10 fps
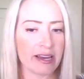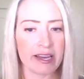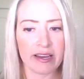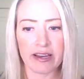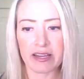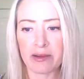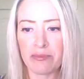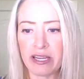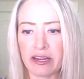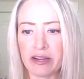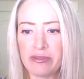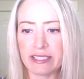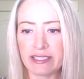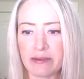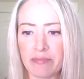a cup right here
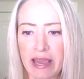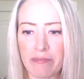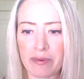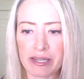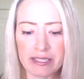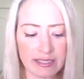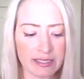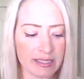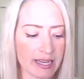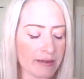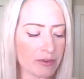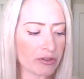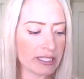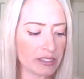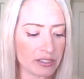with some papers, and I'm
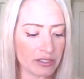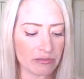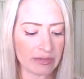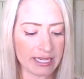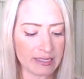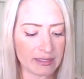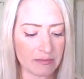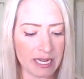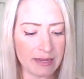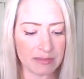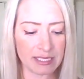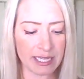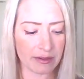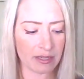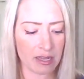going to write some names
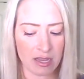down.